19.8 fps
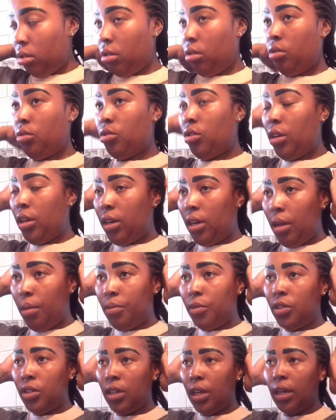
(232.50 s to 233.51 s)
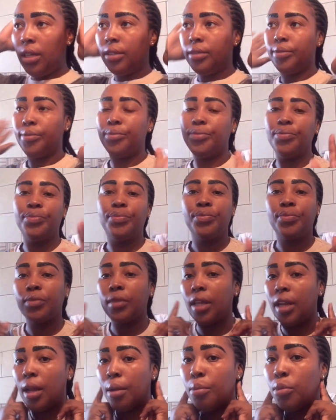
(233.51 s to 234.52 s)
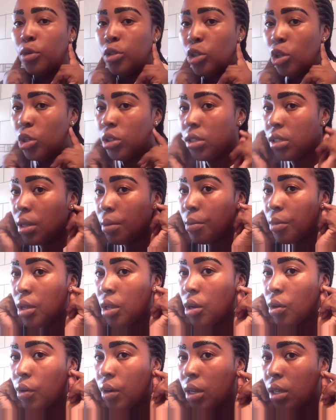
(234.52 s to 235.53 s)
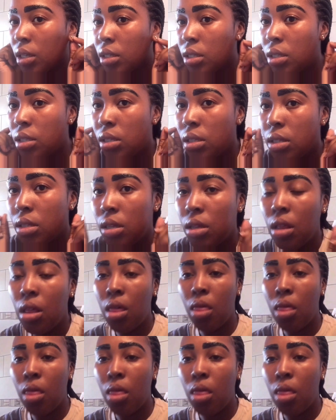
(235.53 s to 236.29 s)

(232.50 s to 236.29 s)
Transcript: so that I'm done, and I put on some earrings.